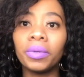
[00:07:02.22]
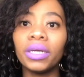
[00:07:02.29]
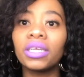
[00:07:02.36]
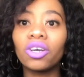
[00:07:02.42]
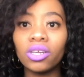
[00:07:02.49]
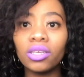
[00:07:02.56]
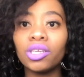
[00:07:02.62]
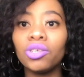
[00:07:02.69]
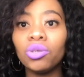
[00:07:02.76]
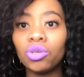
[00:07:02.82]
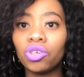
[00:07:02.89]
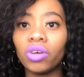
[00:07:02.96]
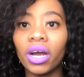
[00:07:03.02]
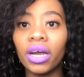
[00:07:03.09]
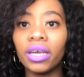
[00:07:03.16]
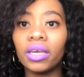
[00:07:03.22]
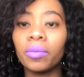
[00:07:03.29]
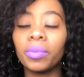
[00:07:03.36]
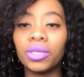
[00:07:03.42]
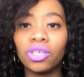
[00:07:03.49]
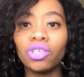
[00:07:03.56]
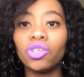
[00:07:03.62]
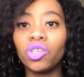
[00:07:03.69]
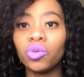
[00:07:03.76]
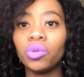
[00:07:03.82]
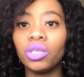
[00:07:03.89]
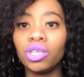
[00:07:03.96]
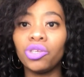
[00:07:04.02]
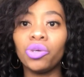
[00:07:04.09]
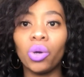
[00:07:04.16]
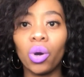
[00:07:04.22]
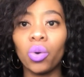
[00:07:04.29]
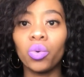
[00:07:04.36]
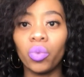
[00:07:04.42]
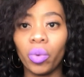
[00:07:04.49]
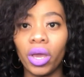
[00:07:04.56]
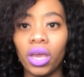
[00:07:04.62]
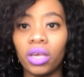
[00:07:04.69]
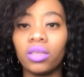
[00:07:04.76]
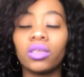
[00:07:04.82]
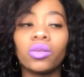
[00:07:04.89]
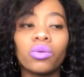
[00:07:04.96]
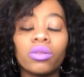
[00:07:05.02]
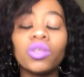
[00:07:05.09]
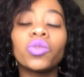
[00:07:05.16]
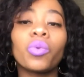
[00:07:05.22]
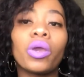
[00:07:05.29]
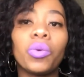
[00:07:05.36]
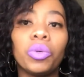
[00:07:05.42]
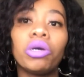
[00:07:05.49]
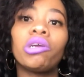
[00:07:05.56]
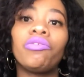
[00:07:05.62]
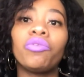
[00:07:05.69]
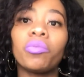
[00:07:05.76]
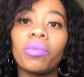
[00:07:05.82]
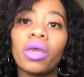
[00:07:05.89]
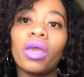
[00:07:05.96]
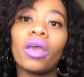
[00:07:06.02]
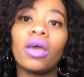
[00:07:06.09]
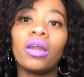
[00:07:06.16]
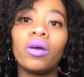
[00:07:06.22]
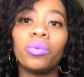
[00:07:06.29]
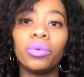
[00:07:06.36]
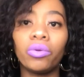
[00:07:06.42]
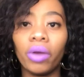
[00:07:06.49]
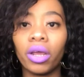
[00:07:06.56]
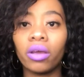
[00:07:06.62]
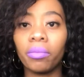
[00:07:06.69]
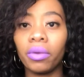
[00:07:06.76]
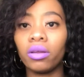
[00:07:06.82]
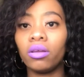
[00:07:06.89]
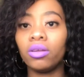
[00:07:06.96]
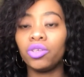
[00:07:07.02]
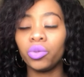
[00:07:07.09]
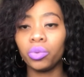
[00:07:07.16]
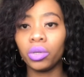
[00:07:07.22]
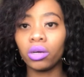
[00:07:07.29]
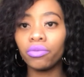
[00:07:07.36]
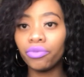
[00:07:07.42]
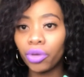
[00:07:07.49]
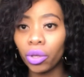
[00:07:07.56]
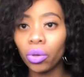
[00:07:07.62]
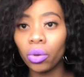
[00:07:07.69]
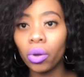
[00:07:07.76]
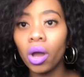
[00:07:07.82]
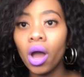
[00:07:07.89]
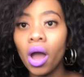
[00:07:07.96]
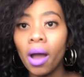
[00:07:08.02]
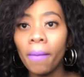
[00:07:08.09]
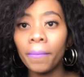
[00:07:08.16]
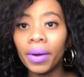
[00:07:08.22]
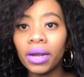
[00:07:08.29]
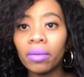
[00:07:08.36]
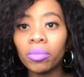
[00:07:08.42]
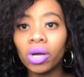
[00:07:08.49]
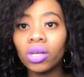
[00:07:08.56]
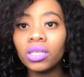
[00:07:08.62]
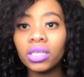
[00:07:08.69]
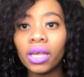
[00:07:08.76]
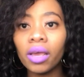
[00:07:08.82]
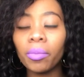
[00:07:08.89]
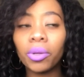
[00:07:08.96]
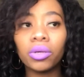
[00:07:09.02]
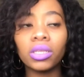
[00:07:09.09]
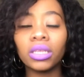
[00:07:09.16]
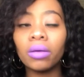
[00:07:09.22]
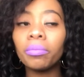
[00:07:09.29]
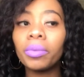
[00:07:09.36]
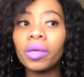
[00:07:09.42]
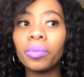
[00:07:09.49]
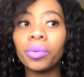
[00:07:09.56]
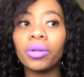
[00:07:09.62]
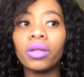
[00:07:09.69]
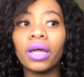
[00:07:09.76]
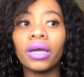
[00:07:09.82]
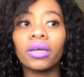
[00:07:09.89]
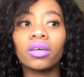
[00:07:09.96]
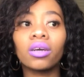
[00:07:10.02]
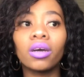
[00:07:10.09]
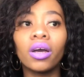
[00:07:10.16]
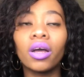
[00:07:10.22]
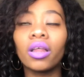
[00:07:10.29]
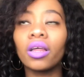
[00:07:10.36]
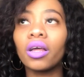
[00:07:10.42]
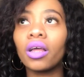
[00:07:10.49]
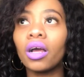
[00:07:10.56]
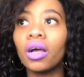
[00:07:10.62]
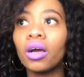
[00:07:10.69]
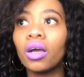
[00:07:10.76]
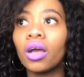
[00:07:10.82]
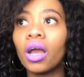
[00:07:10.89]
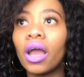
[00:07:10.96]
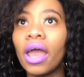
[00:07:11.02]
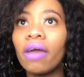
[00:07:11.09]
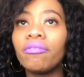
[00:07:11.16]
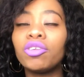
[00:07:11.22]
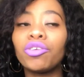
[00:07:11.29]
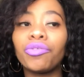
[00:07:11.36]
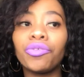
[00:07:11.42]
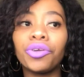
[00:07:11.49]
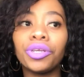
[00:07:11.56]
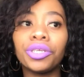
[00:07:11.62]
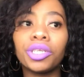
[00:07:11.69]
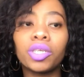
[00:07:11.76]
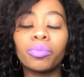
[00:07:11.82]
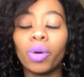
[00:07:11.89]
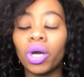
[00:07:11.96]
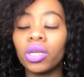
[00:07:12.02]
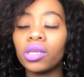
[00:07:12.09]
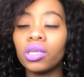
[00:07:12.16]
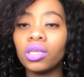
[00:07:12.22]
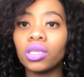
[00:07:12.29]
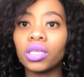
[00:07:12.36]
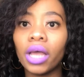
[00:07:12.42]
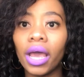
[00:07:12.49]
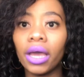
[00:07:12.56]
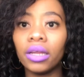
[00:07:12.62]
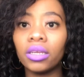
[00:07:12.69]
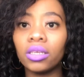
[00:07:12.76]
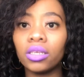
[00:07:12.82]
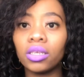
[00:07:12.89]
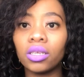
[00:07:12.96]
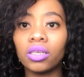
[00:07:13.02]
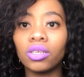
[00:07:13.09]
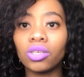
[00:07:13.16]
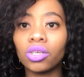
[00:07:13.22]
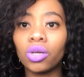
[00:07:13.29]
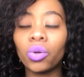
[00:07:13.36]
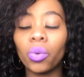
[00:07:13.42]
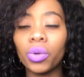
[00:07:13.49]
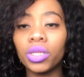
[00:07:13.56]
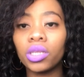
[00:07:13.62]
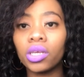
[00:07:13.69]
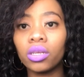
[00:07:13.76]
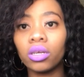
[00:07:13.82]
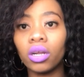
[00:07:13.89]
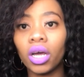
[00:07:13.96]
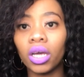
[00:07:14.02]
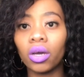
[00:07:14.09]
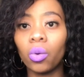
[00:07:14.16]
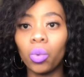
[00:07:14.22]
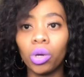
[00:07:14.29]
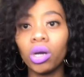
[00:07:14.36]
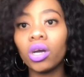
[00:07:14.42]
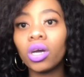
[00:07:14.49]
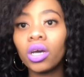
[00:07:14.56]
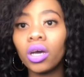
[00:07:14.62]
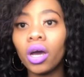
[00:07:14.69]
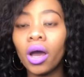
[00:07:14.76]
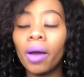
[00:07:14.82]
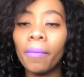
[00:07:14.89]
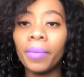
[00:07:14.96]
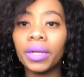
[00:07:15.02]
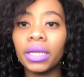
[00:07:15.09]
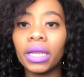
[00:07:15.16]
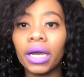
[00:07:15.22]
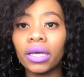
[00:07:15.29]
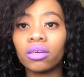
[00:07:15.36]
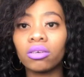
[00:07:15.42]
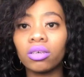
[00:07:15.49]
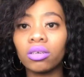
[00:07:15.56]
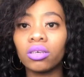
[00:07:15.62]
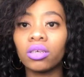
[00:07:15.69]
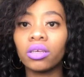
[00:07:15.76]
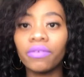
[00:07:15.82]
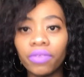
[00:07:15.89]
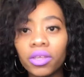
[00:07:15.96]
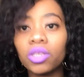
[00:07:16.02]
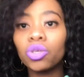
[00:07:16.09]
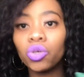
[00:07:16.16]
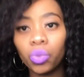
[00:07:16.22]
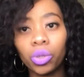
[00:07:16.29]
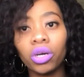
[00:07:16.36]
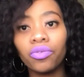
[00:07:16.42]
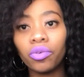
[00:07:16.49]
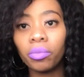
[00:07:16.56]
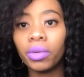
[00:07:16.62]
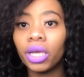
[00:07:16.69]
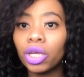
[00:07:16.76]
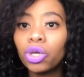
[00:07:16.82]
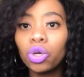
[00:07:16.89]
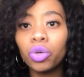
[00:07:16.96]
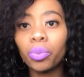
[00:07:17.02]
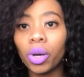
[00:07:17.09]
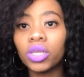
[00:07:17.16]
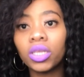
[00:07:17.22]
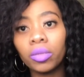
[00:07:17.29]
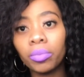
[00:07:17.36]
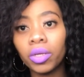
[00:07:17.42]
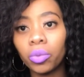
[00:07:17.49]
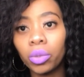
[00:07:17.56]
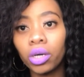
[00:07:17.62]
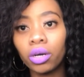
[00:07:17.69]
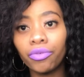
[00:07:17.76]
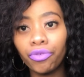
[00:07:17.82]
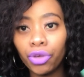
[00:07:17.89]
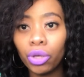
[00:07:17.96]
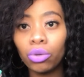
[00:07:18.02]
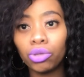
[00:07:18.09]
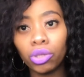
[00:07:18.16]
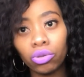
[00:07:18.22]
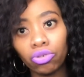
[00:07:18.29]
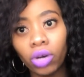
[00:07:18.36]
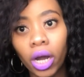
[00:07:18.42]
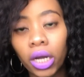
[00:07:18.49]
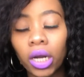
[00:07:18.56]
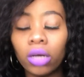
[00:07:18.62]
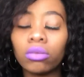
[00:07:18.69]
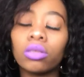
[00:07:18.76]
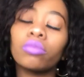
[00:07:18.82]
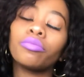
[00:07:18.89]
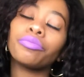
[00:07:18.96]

But continue trying, but just do it in your own way. So this way worked for me, and I would recommend it to work for you. But I'm not saying, because some people like have different bodies and it's not always gonna like work, but like if this could work for me, it could possibly work for you, so try it out.